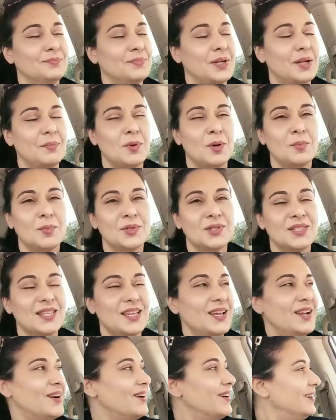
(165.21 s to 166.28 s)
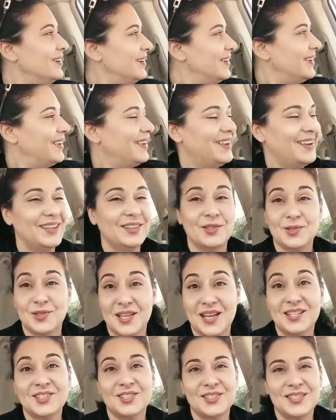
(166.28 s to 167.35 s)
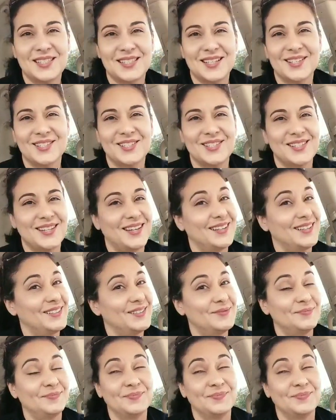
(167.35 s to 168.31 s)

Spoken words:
but I'm almost there, and there's actually sunshine.